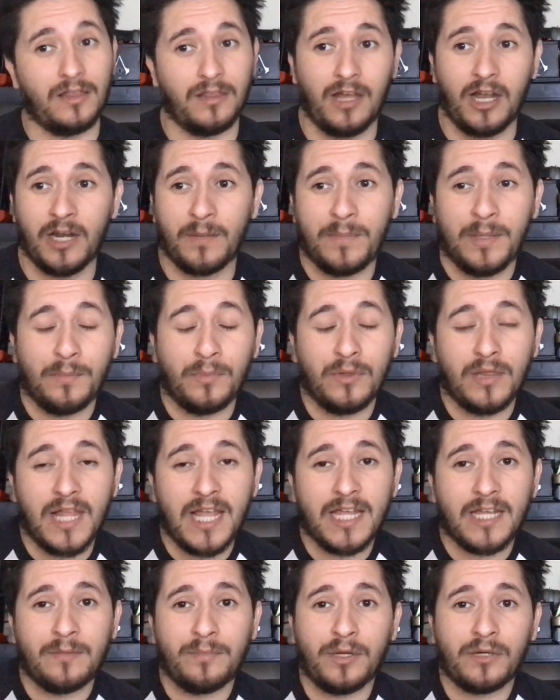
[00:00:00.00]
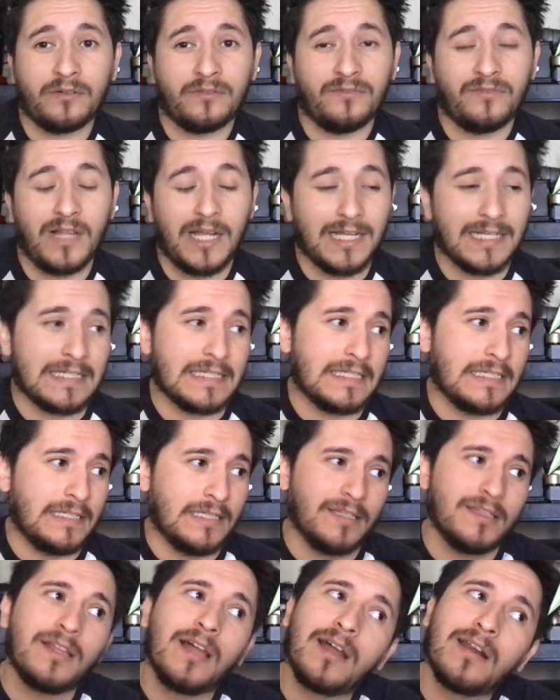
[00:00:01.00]
A lot of people like butterflies,
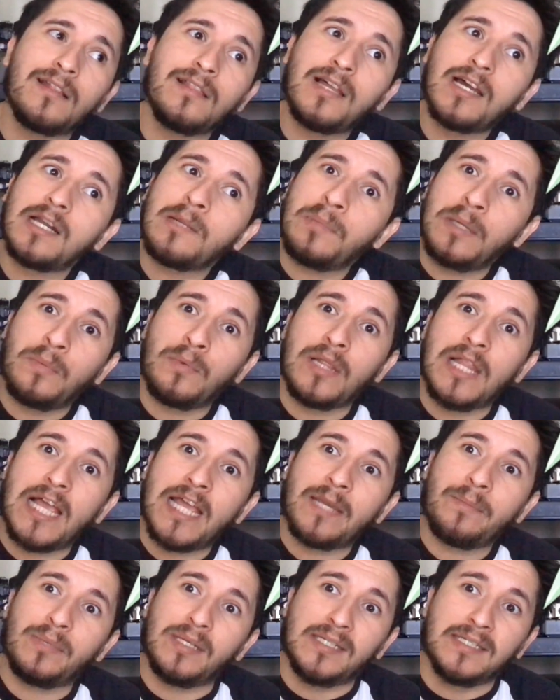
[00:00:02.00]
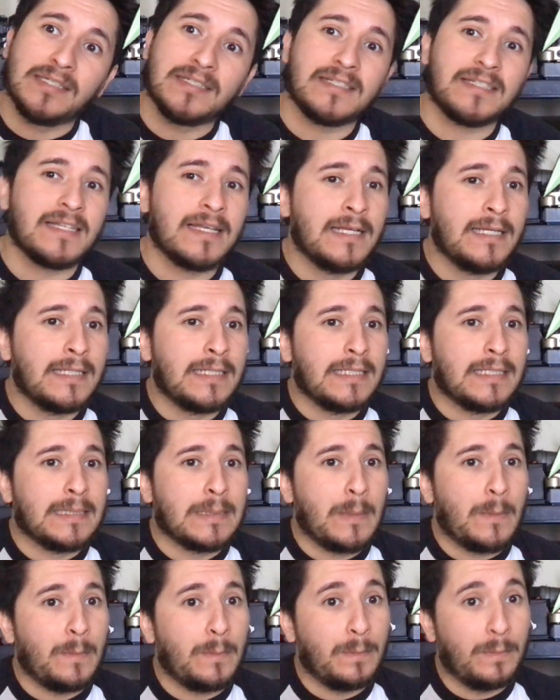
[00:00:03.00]
not a lot of people like bees.
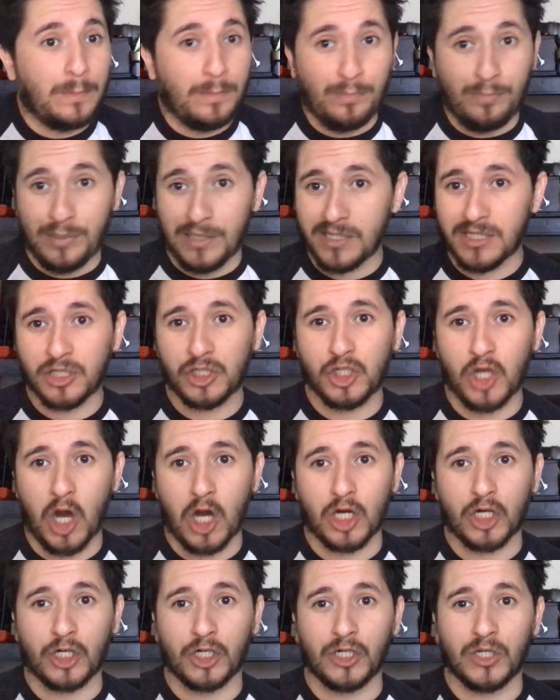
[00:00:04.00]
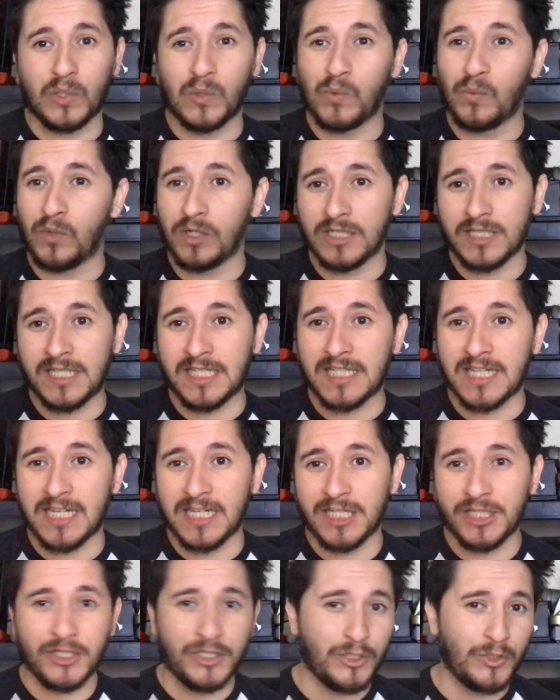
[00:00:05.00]
Big shocker. One
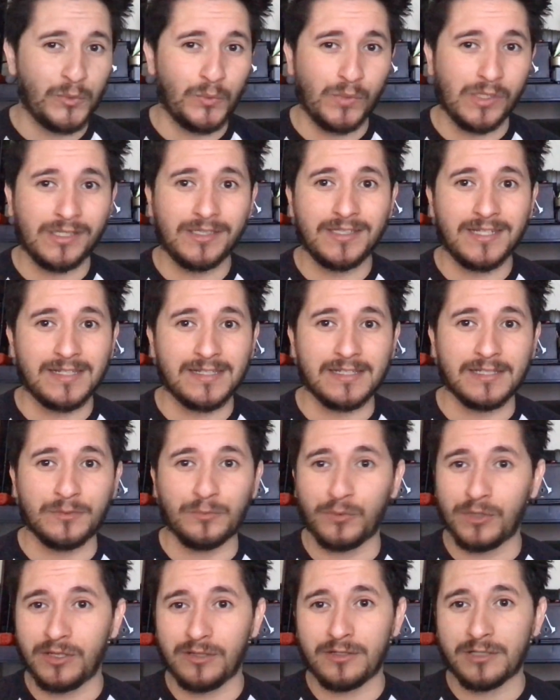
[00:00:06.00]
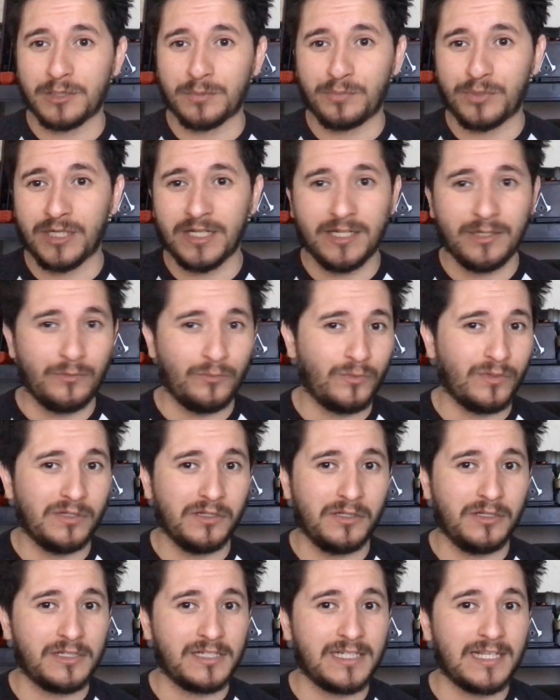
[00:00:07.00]
stings you, one doesn't. One looks pretty,
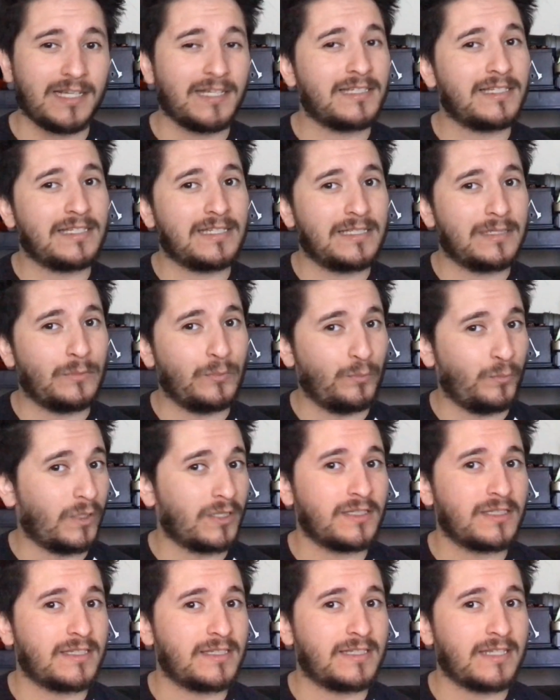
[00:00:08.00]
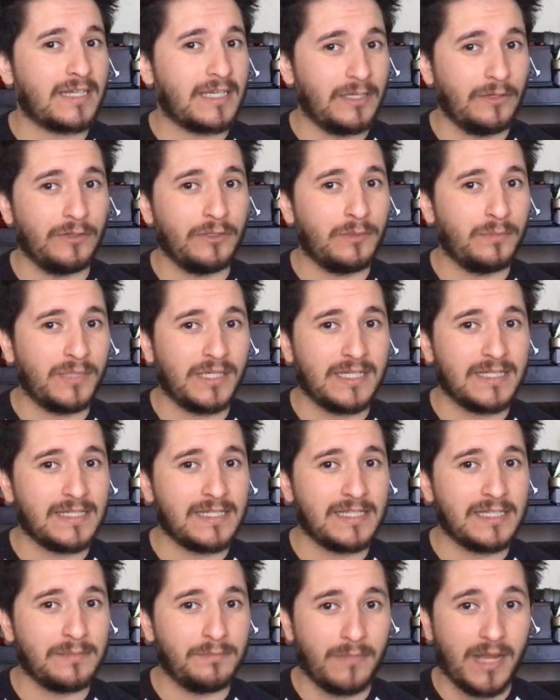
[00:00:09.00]
one looks like it wants to kill you
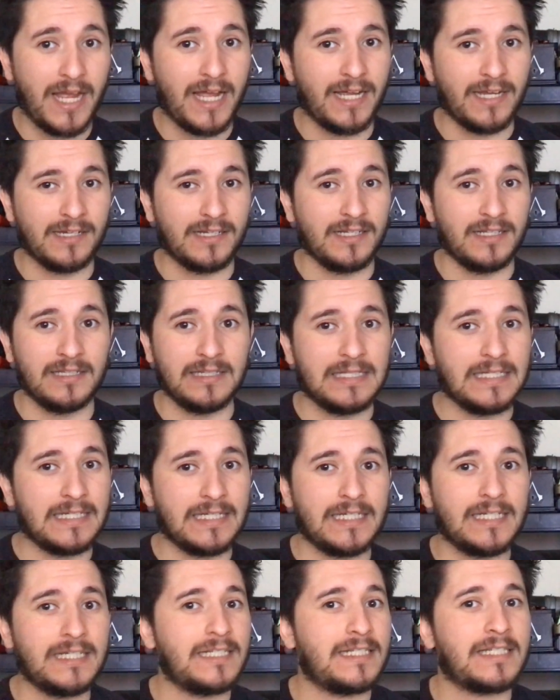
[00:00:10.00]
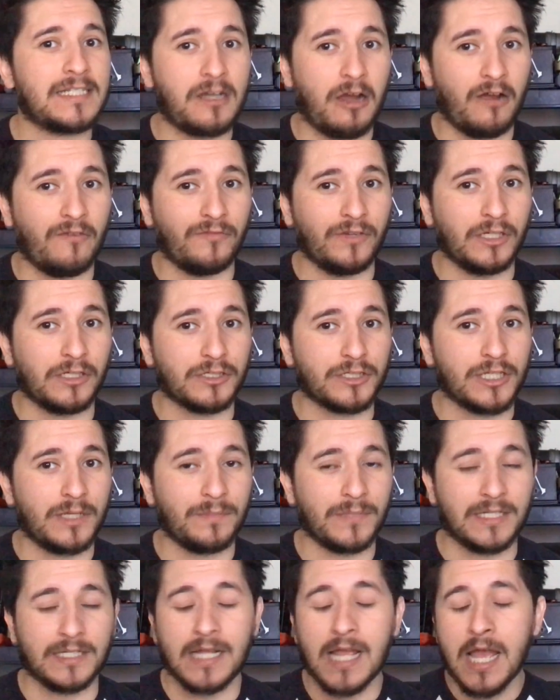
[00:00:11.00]
because it's mad. It didn't get its coffee or
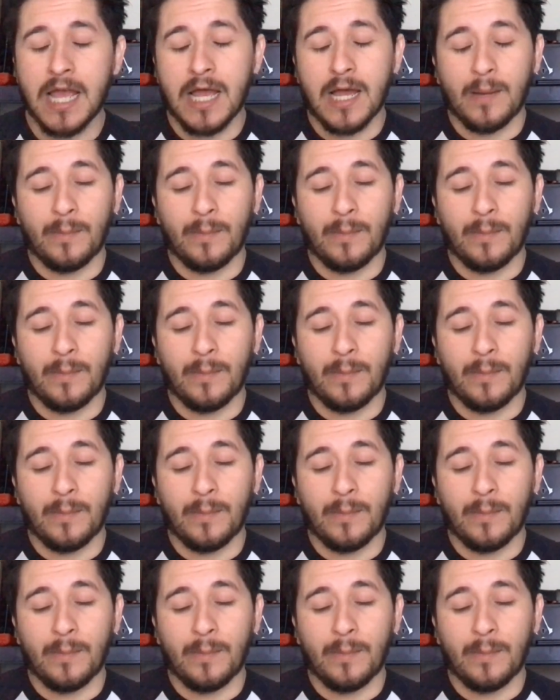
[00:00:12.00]
something.